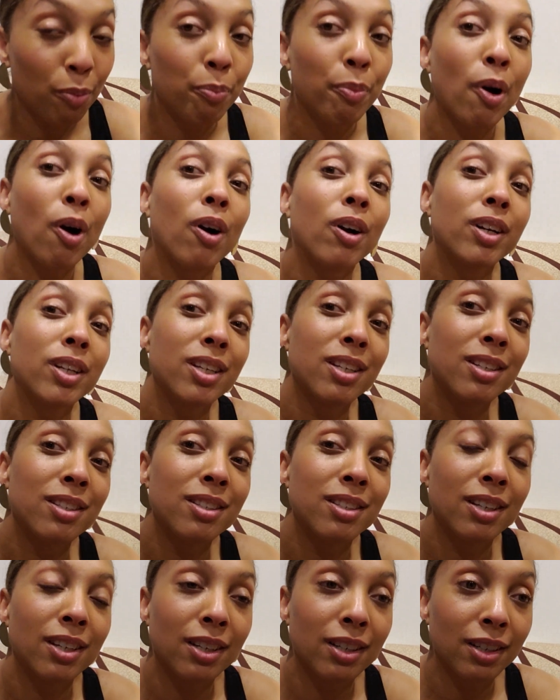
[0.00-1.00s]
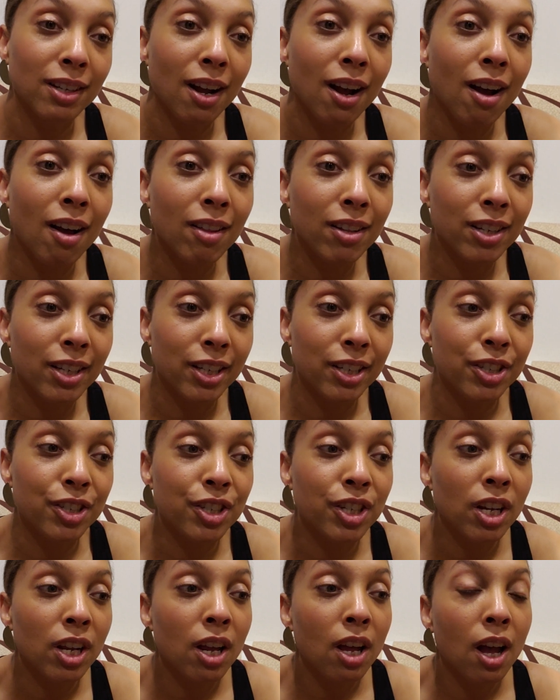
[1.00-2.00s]
parties in
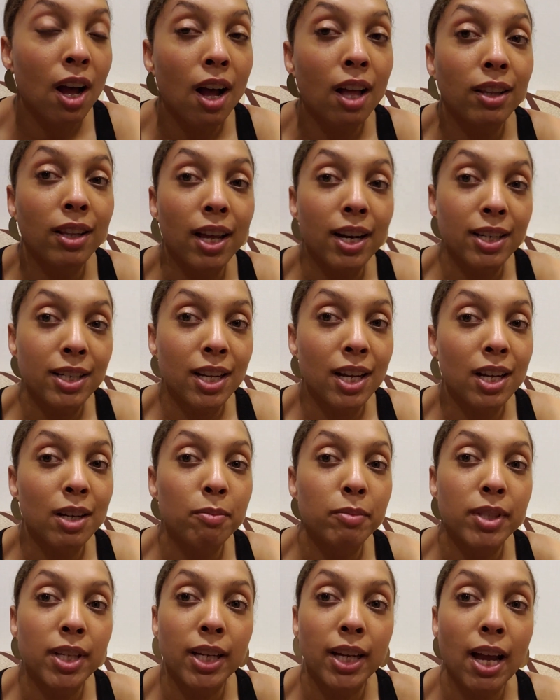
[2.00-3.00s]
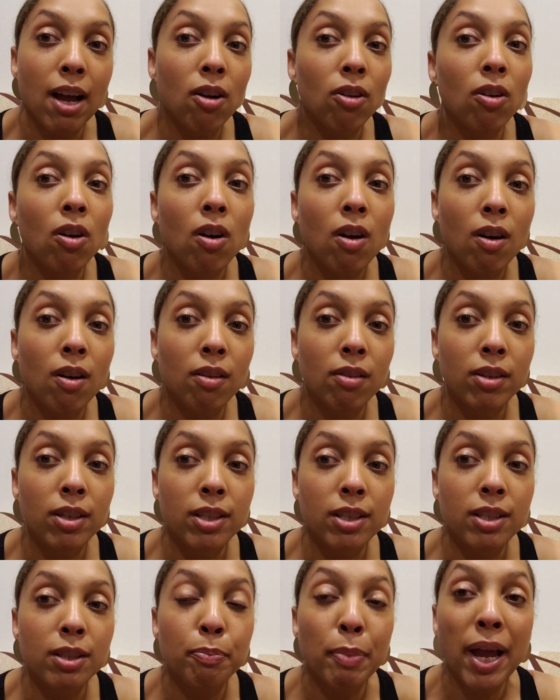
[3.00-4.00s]
college, a lot of times like alcohol
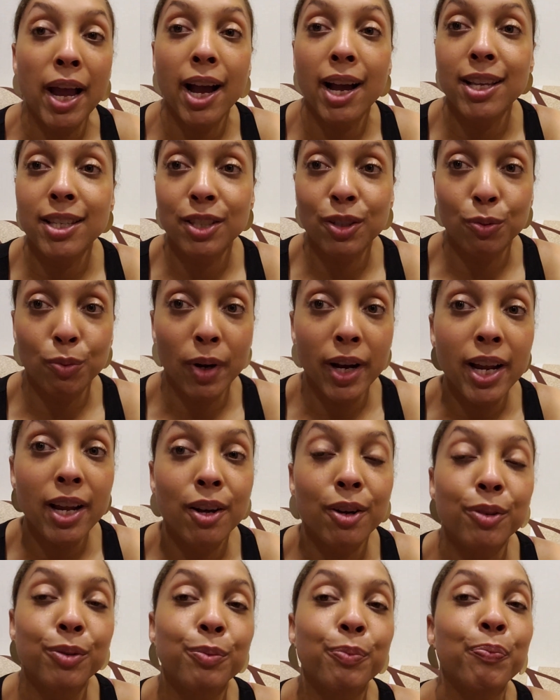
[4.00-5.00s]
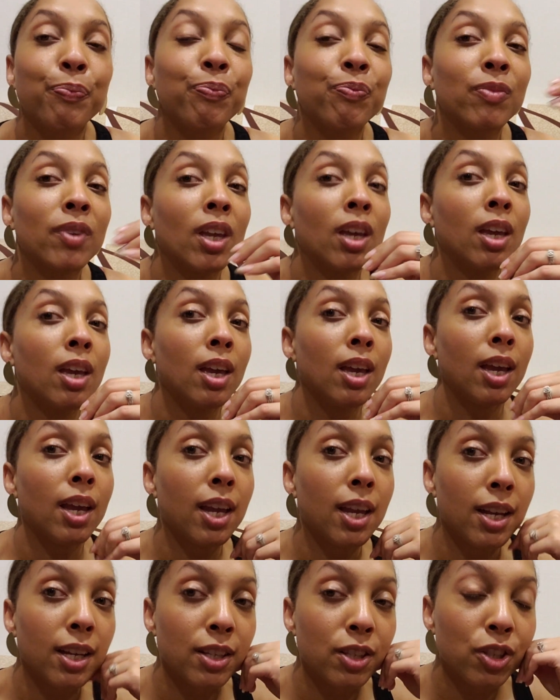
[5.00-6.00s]
is passed around.
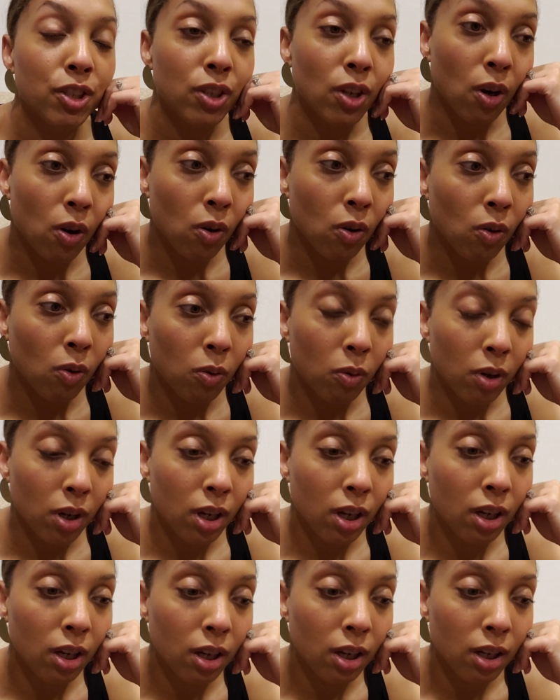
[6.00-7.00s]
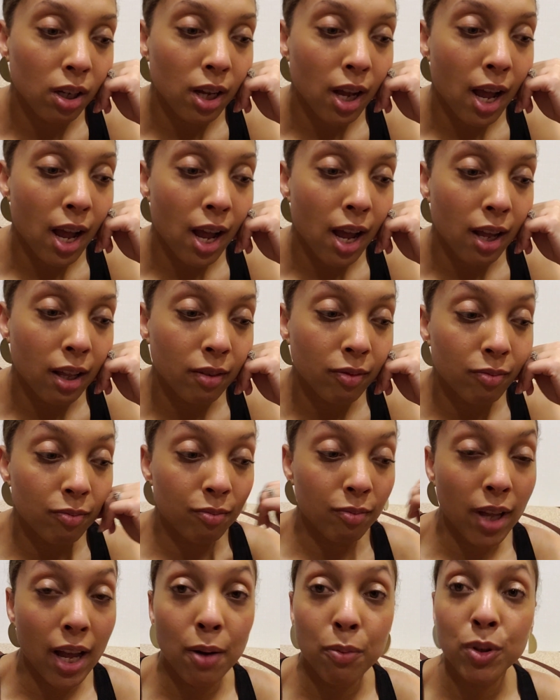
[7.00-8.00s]
And so
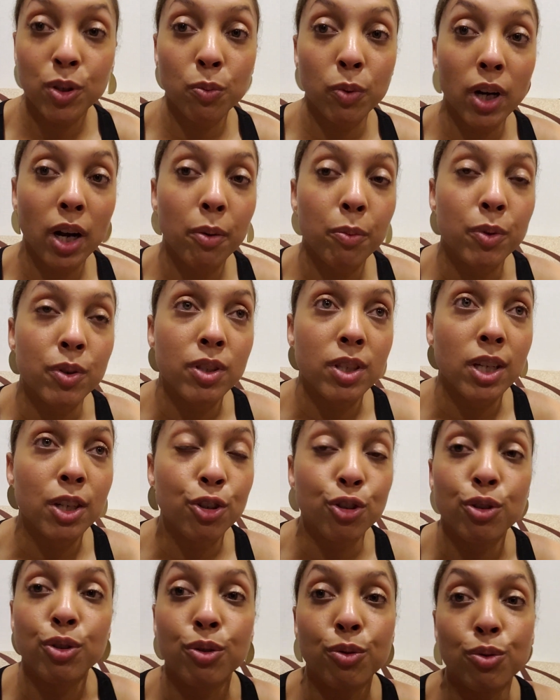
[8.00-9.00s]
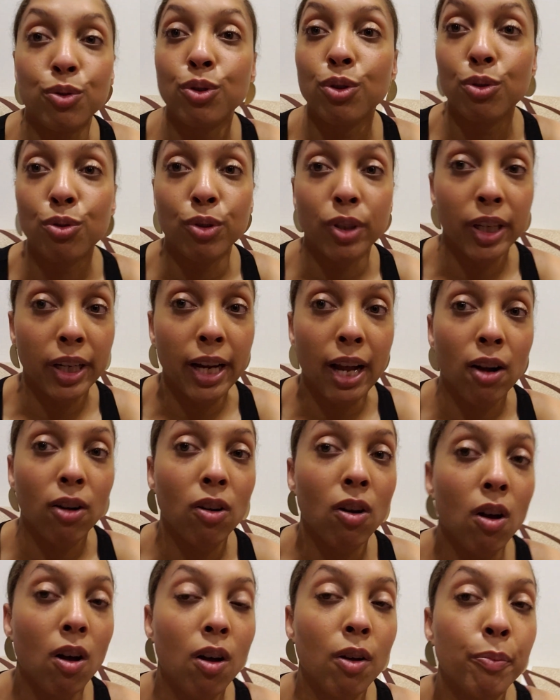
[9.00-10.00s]
that was when I was introduced to drinking
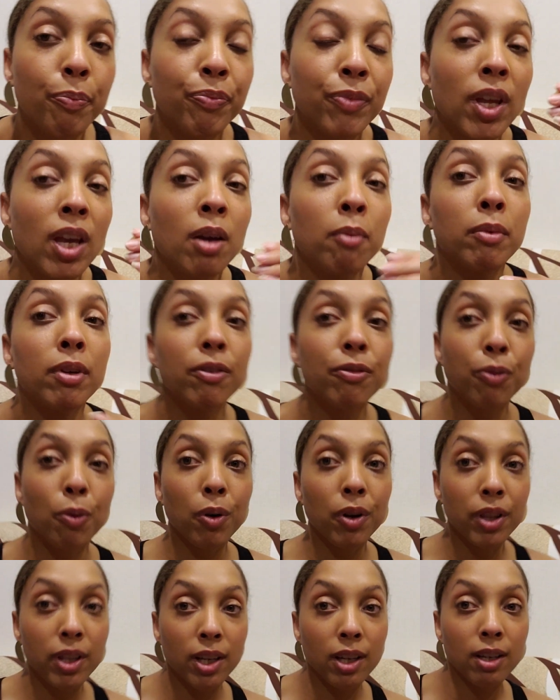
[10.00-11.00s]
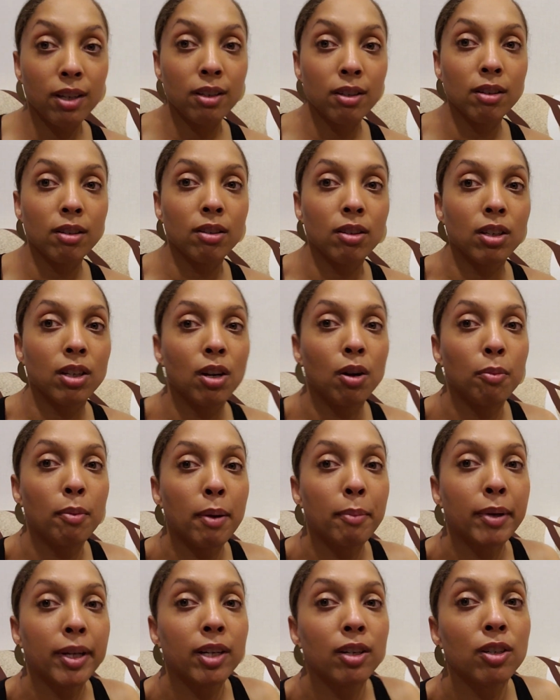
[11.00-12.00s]
alcohol. Before then,
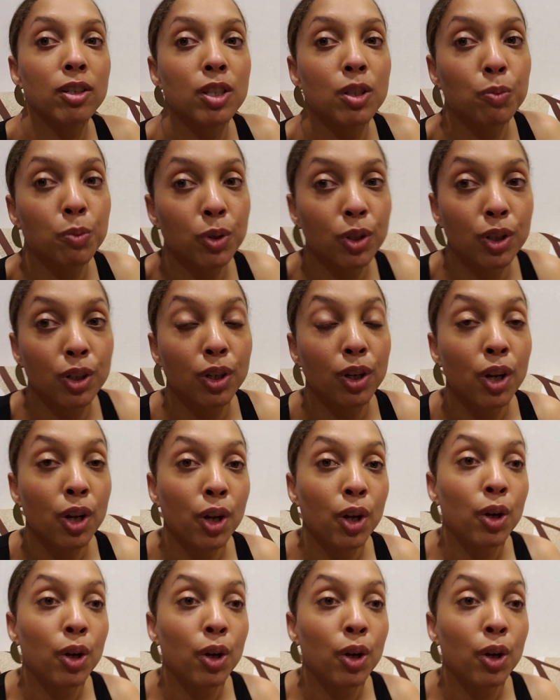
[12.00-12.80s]
my parents were